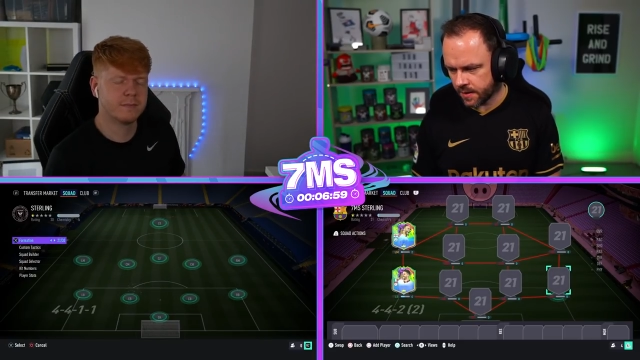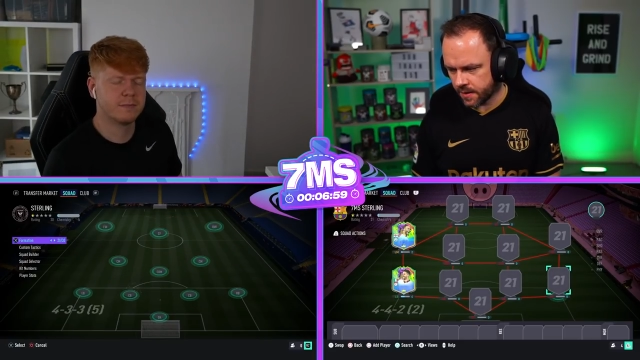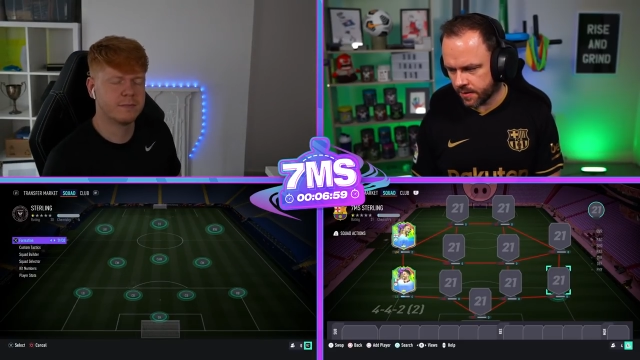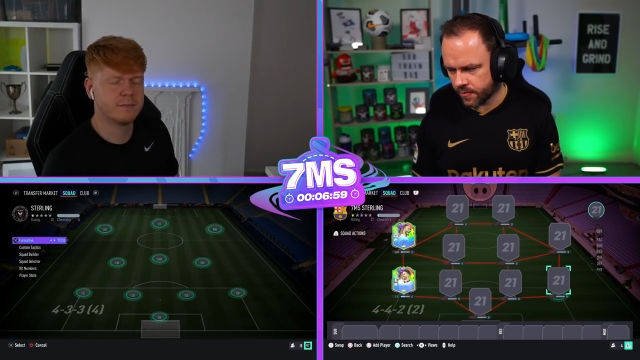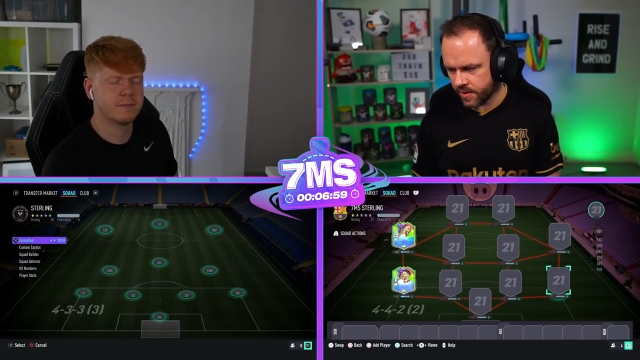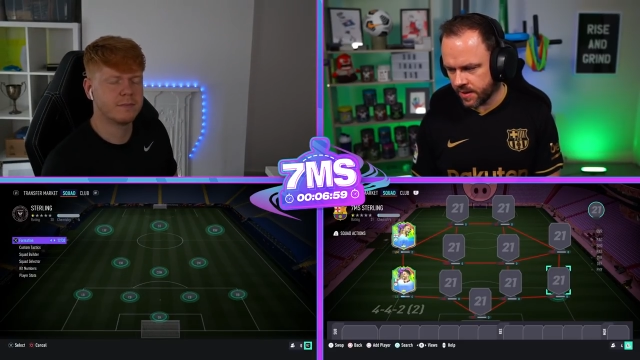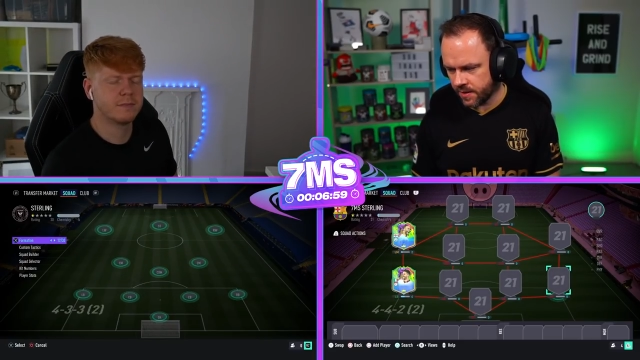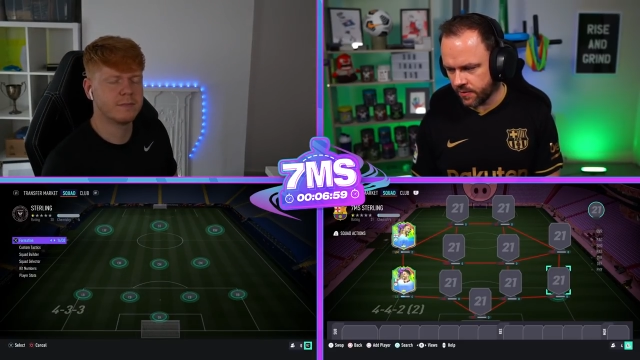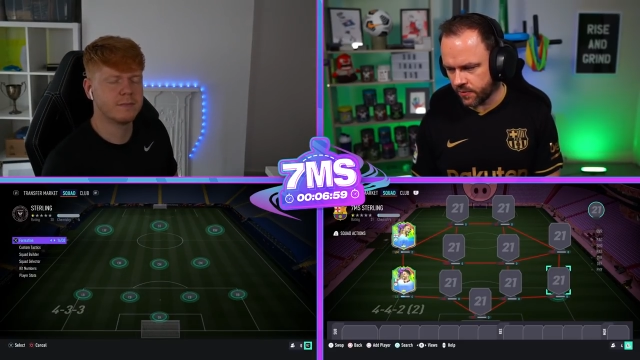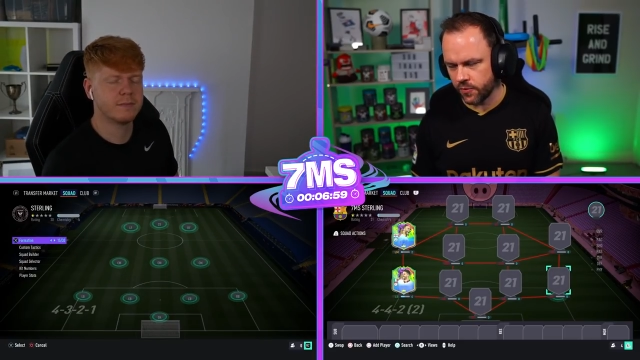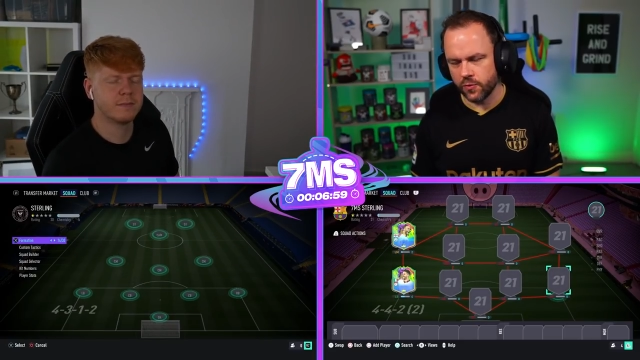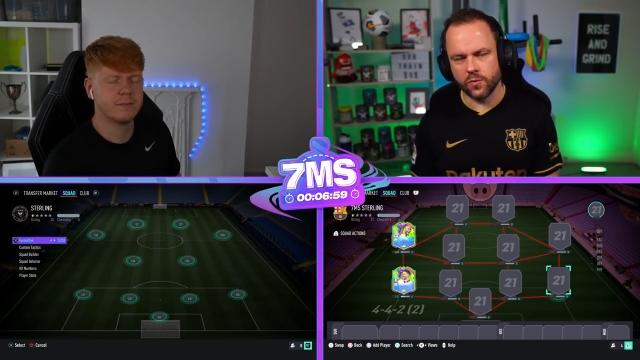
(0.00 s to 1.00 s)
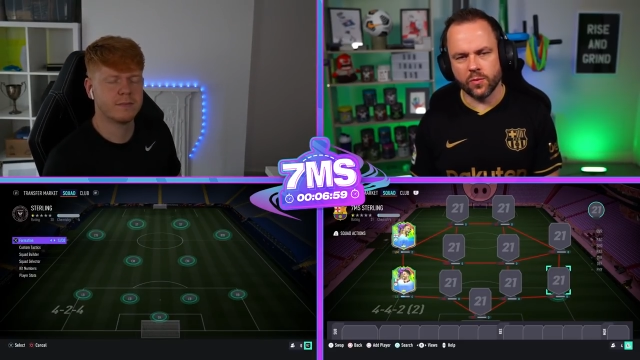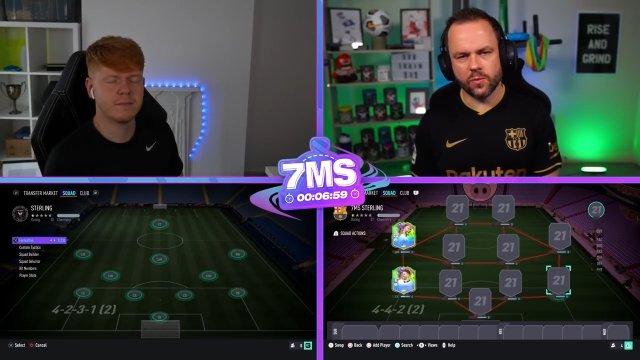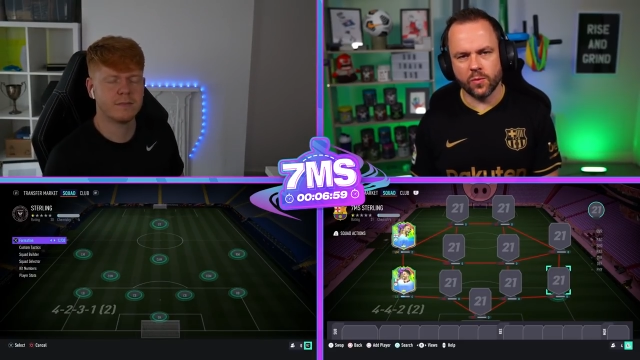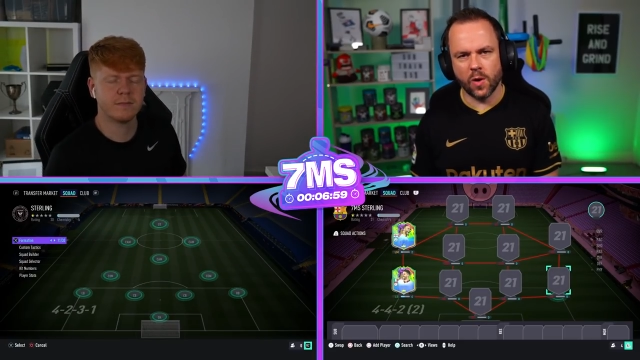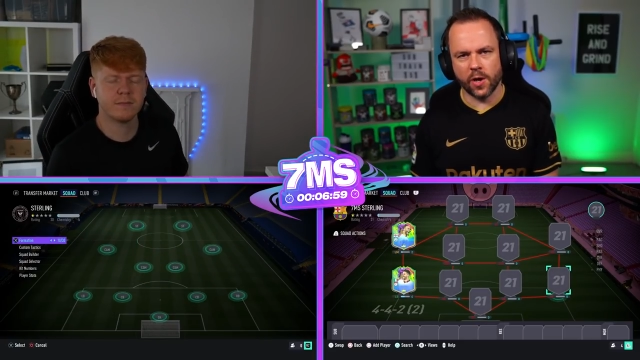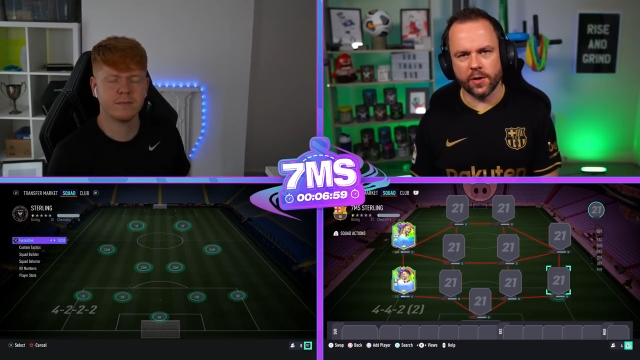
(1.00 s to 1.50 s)
Speaker 1: 3, 2,
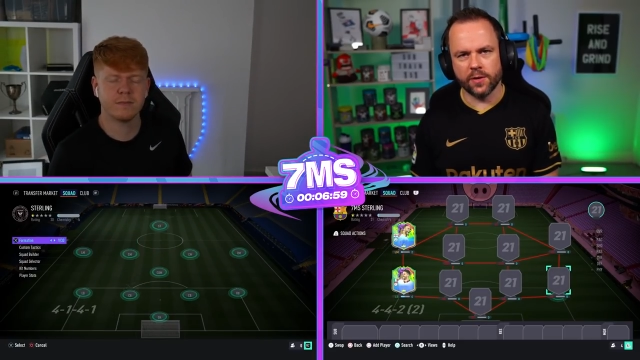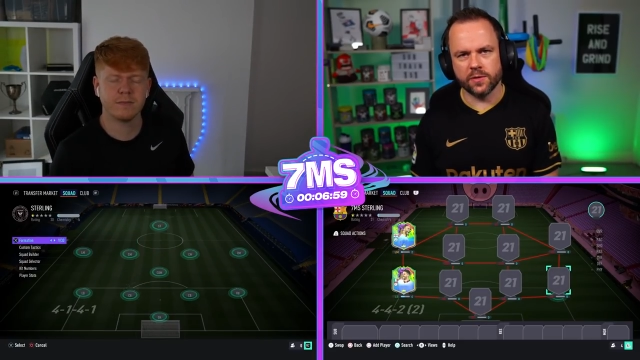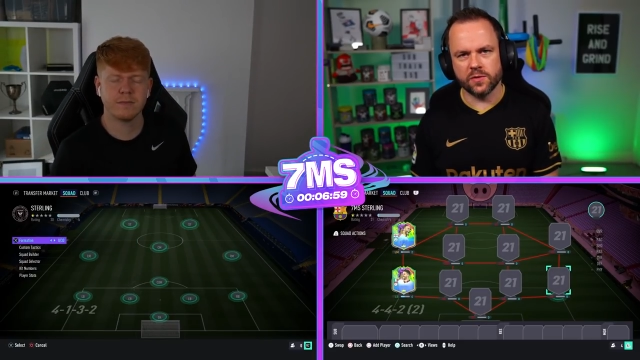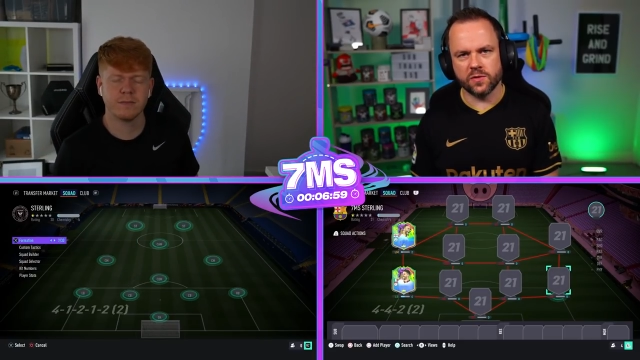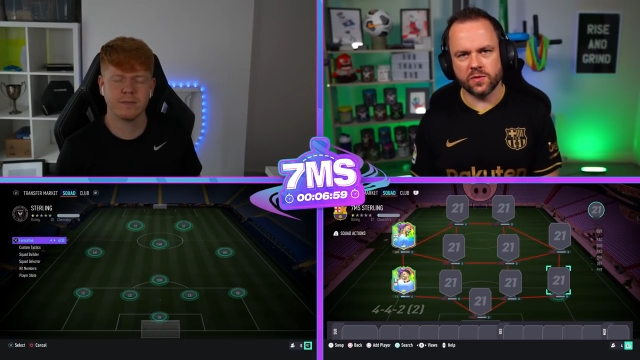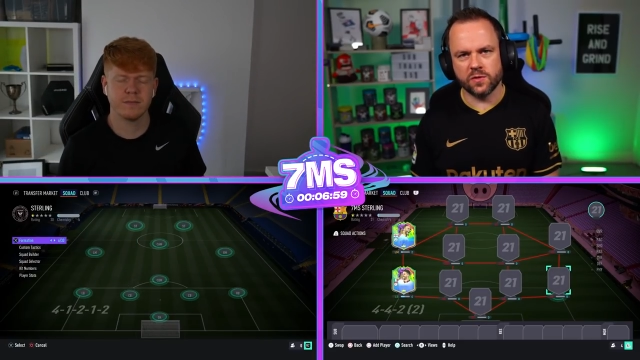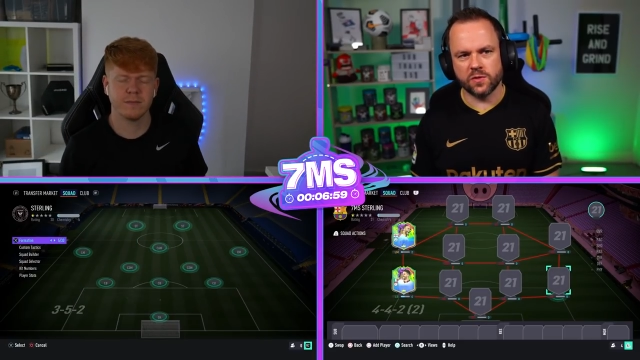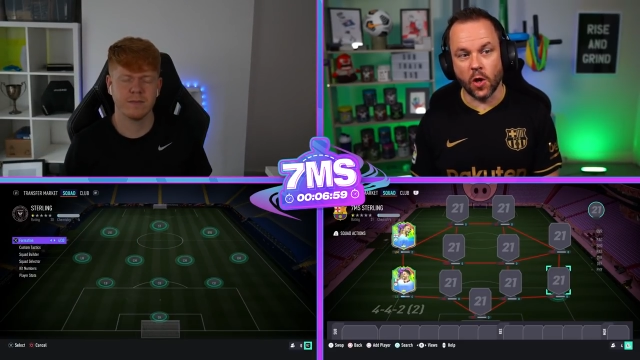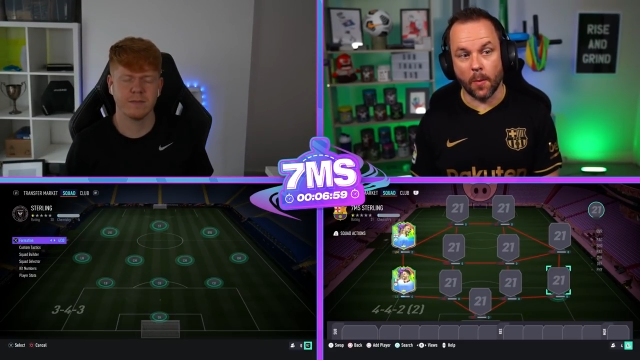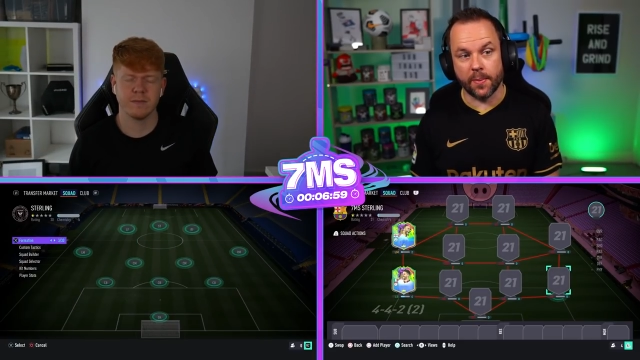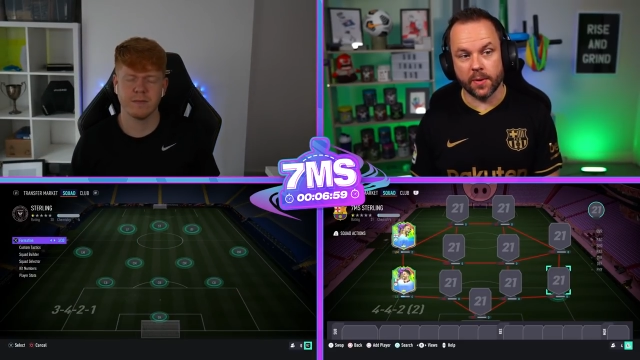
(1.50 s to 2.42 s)
1, stop.